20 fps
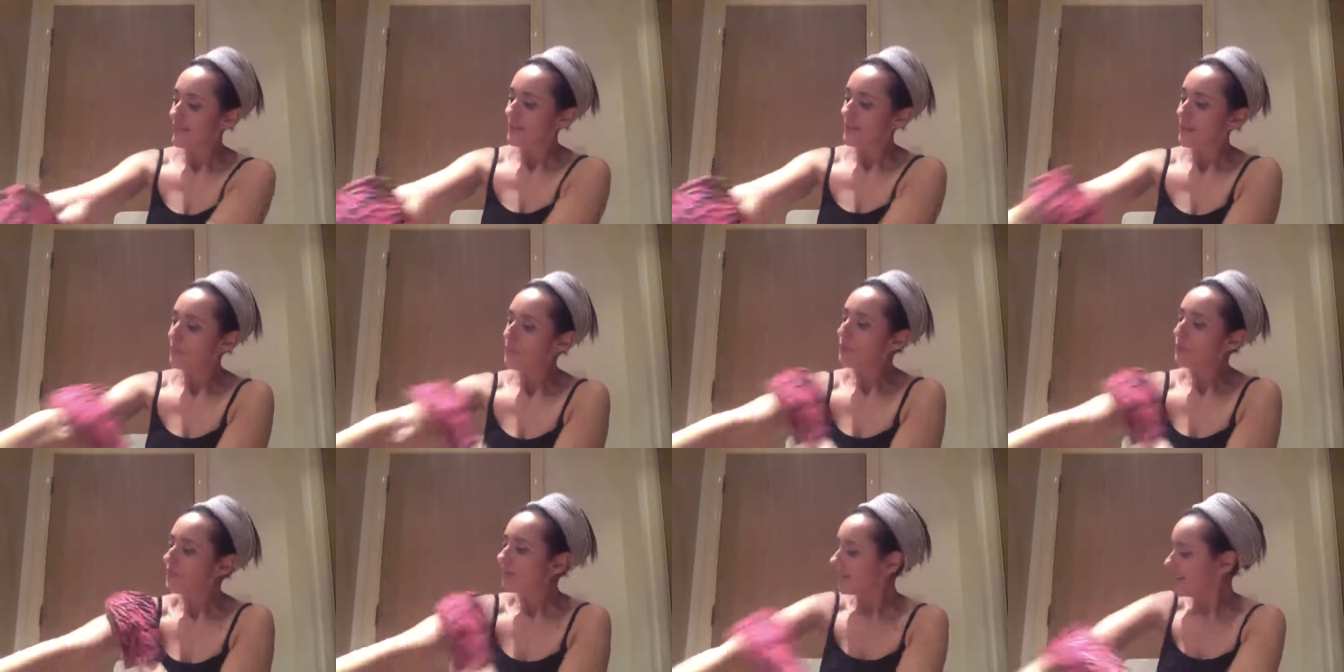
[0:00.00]
I
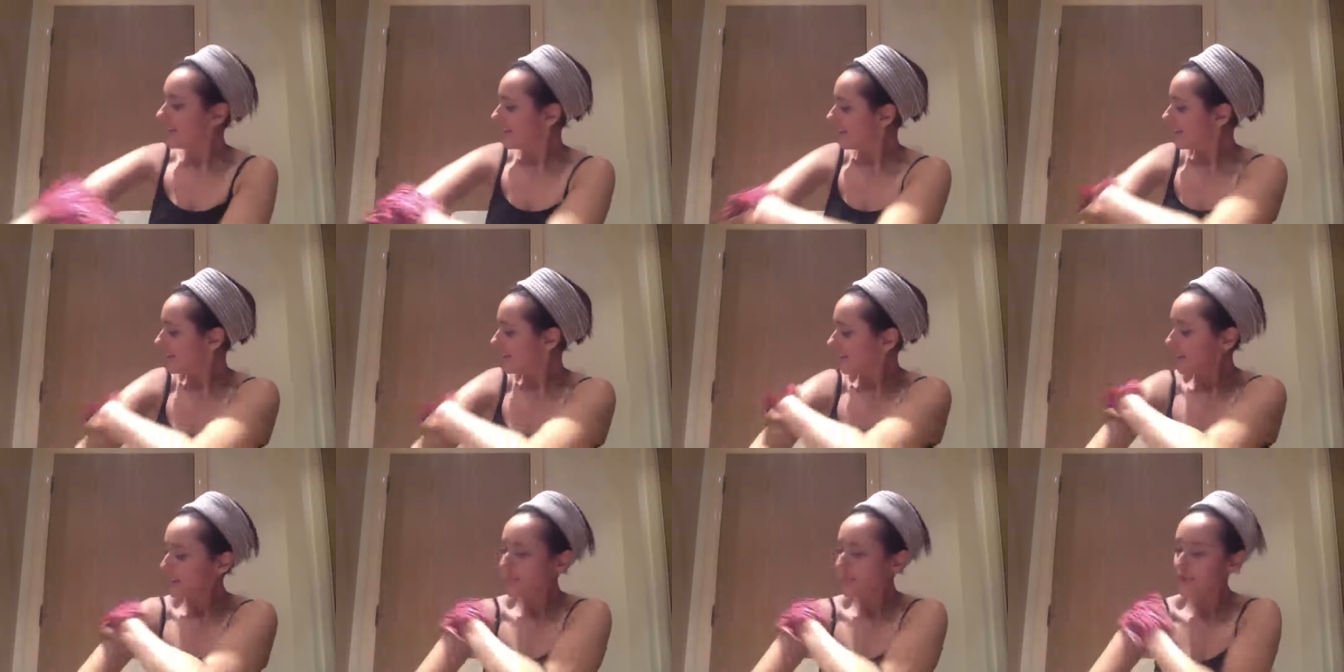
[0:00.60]
more than
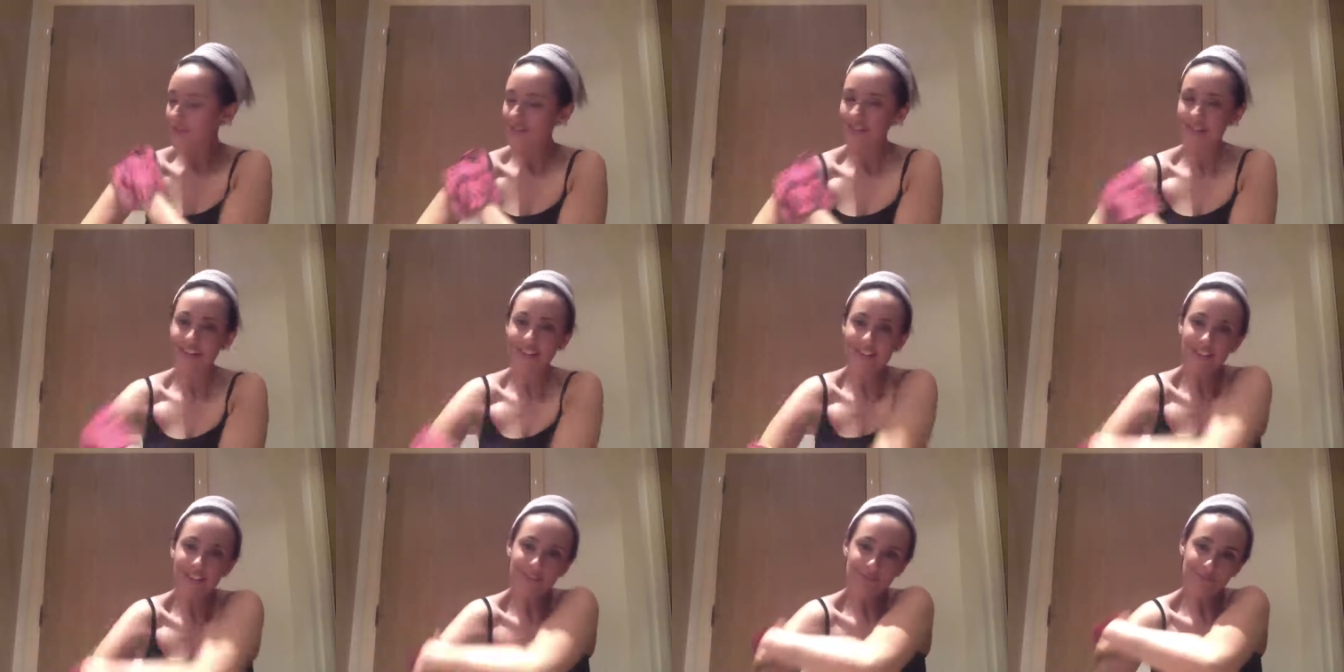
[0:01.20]
likely
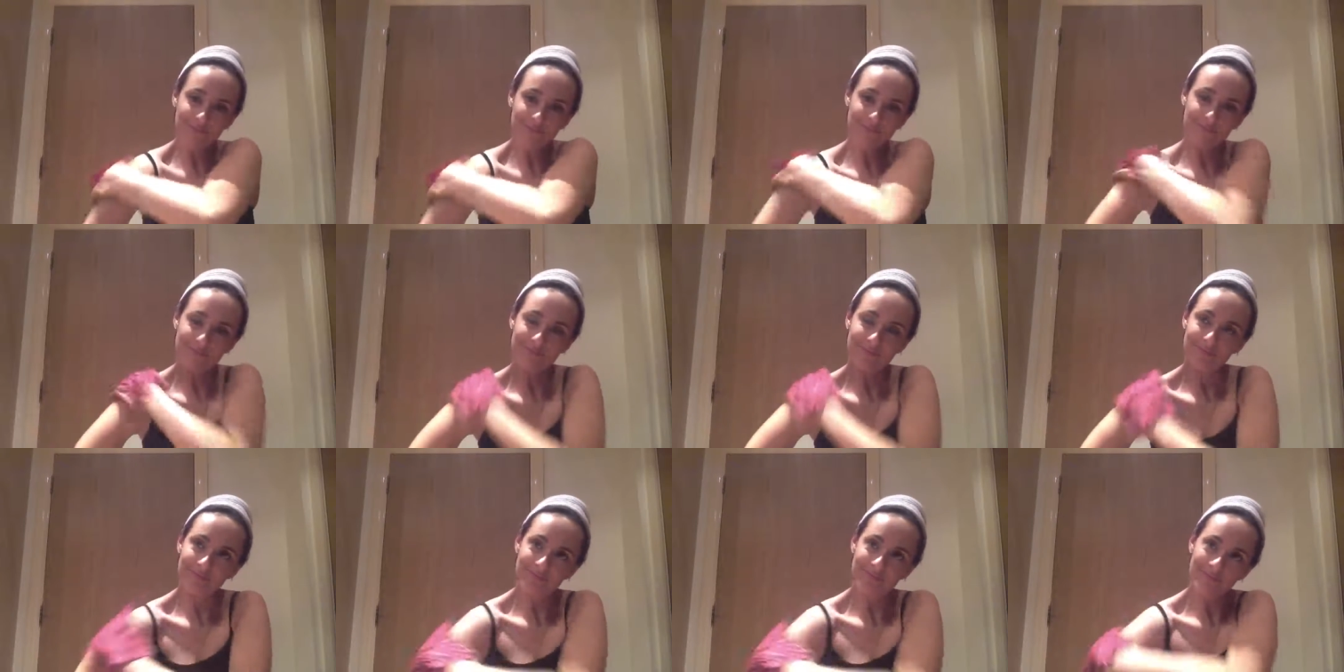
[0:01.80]

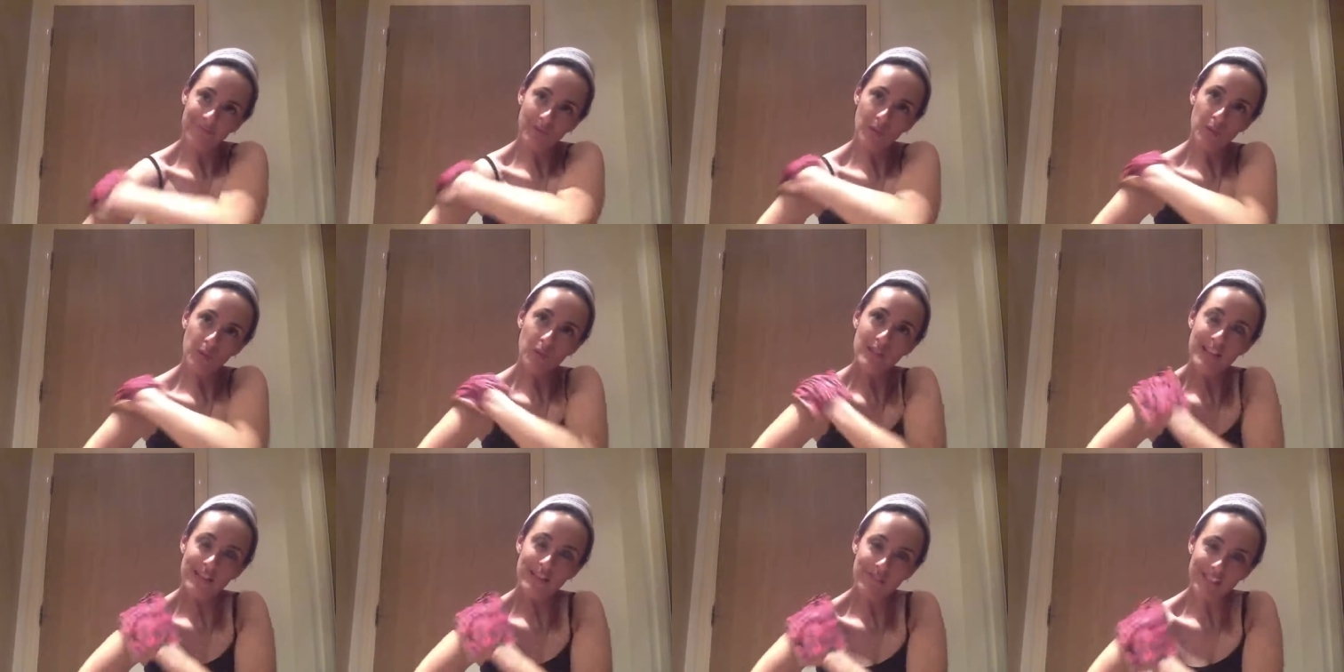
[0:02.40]

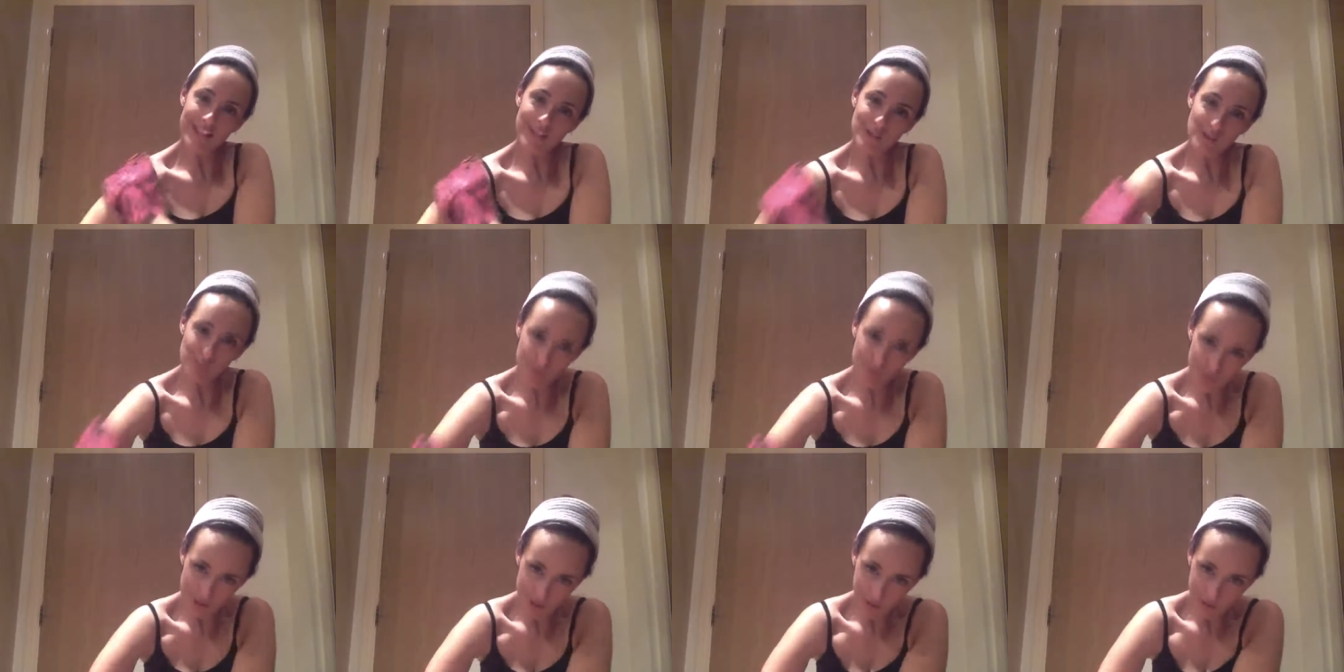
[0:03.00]
would have less
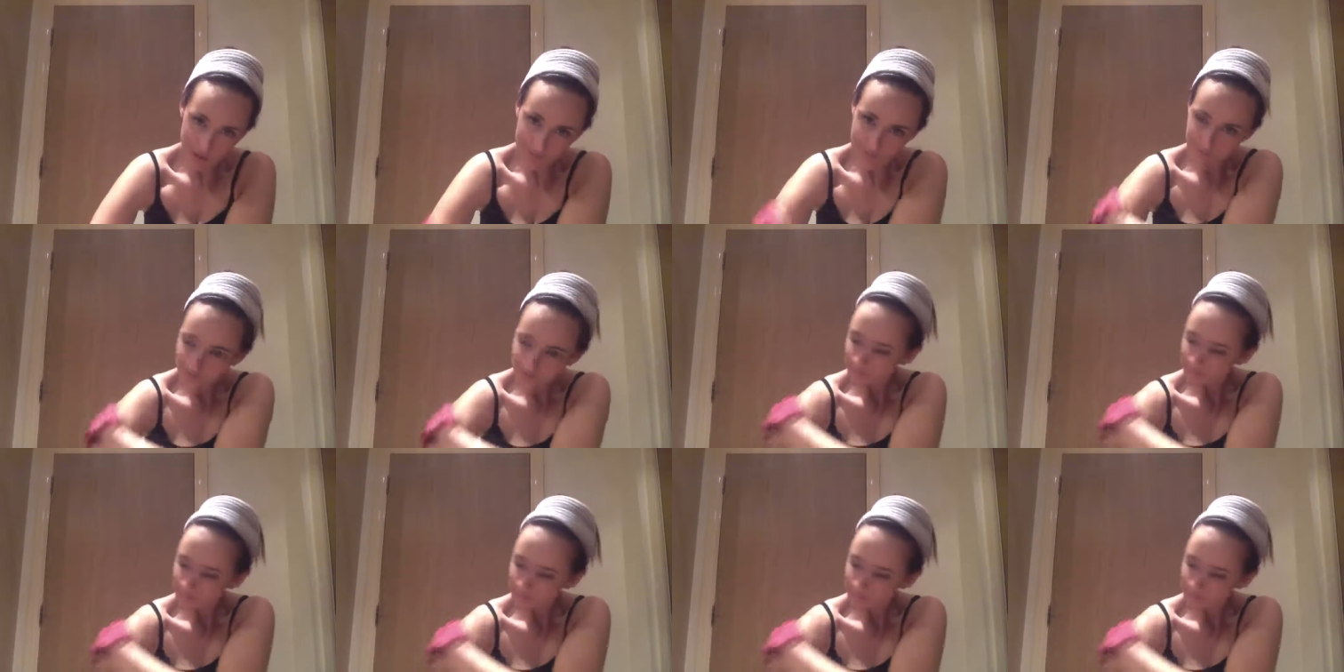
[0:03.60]
clothes on